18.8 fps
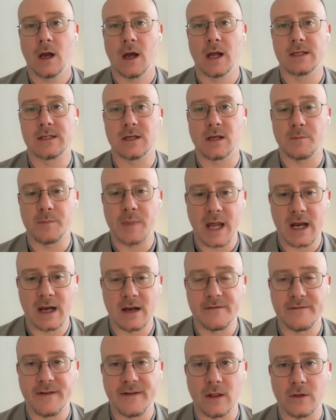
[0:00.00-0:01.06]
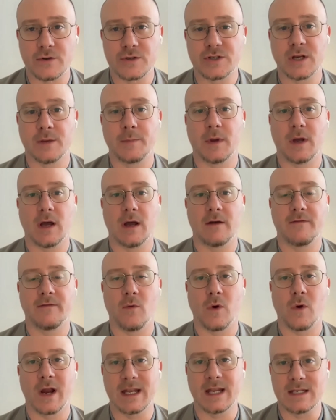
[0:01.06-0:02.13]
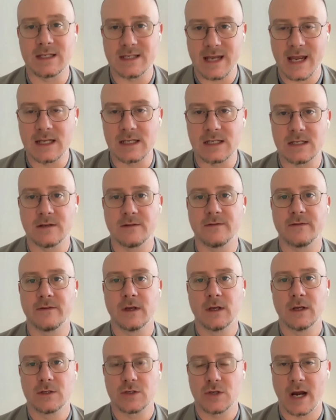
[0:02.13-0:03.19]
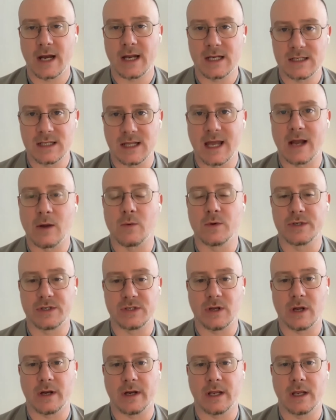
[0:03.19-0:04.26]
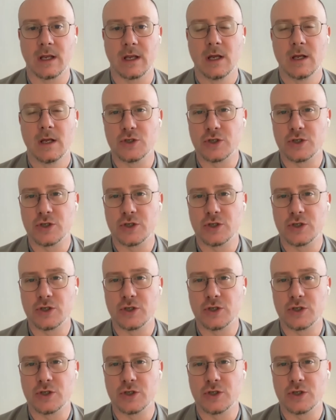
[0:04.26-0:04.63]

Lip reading: It's a competitive fellowship for intensive Chinese language study,